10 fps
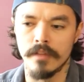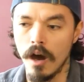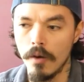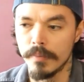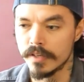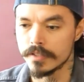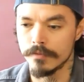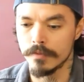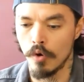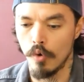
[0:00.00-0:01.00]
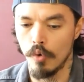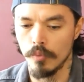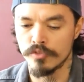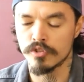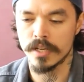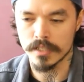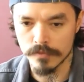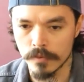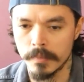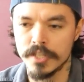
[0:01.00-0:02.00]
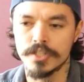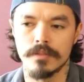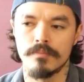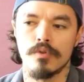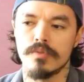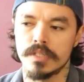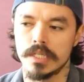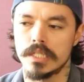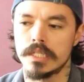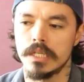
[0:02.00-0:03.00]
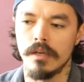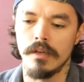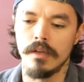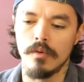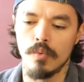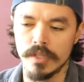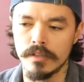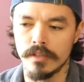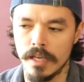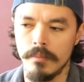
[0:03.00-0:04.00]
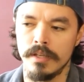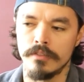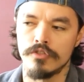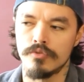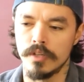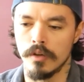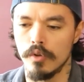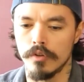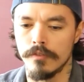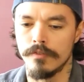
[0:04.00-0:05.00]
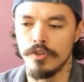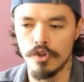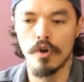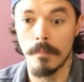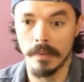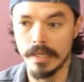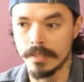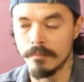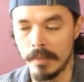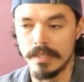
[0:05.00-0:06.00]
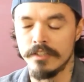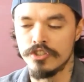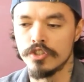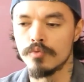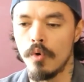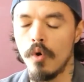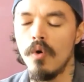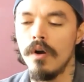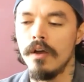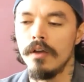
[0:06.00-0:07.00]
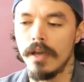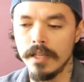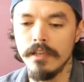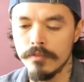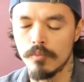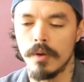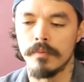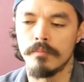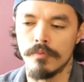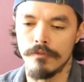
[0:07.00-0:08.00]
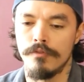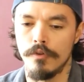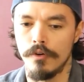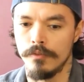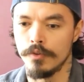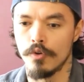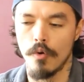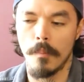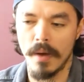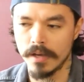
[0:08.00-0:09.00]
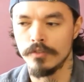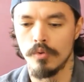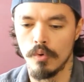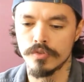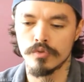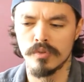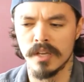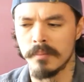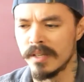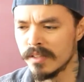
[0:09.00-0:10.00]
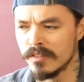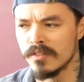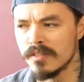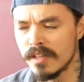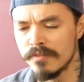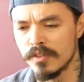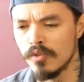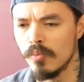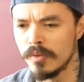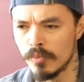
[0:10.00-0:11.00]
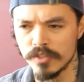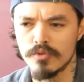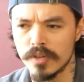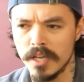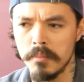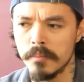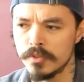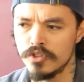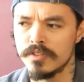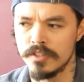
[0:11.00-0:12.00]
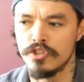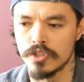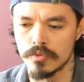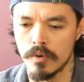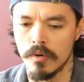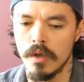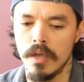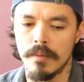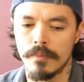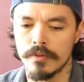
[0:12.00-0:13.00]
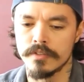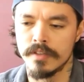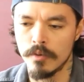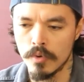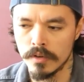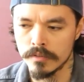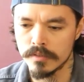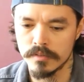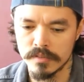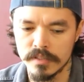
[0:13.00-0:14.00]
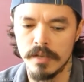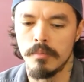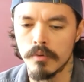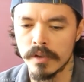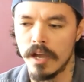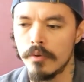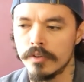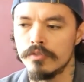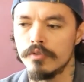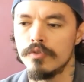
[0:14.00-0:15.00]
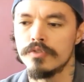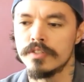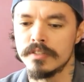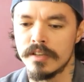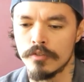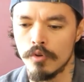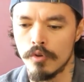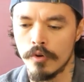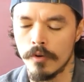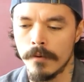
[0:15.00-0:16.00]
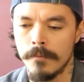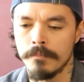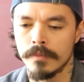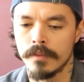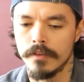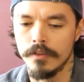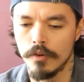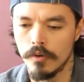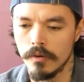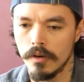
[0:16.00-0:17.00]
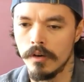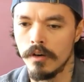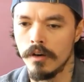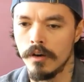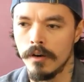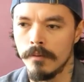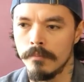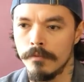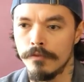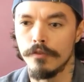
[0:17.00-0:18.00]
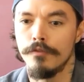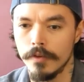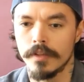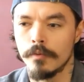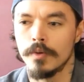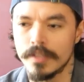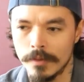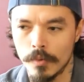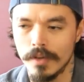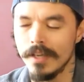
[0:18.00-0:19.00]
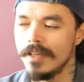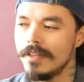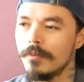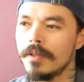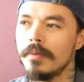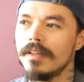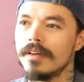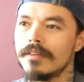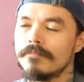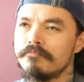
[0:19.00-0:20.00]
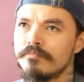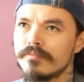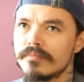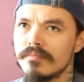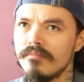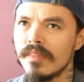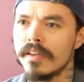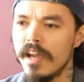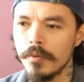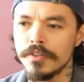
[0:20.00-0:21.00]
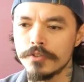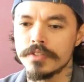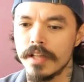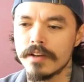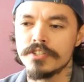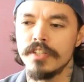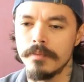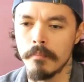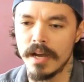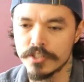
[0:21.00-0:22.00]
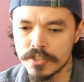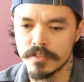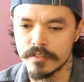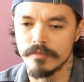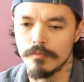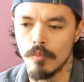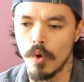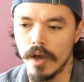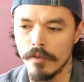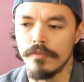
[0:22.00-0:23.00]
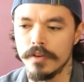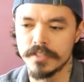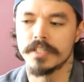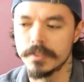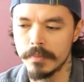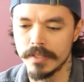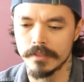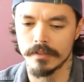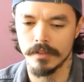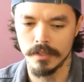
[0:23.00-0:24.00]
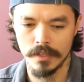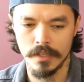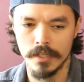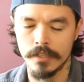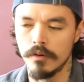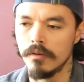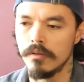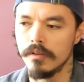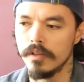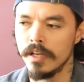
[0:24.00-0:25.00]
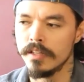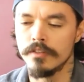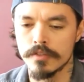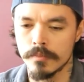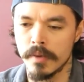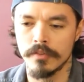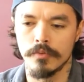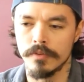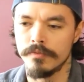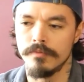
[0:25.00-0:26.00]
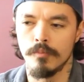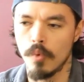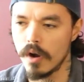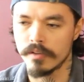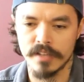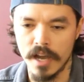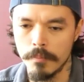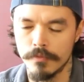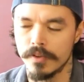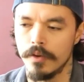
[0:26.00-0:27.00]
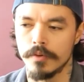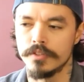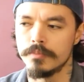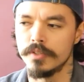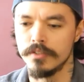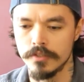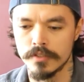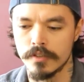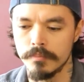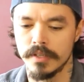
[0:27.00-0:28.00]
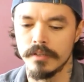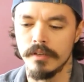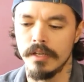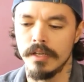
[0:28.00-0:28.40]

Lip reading: now, because of the whole transformation process within the gaming industry, a lot of young men in general, and even women, prefer to go back to old school gaming. And it doesn't have to do with retro gaming, but just in general, because they want stable characters that are, you know, fulfilling what they want. You know what I mean? Like characters that actually match whatever is expected, you know. And it doesn't matter what type of characters, but it's just something.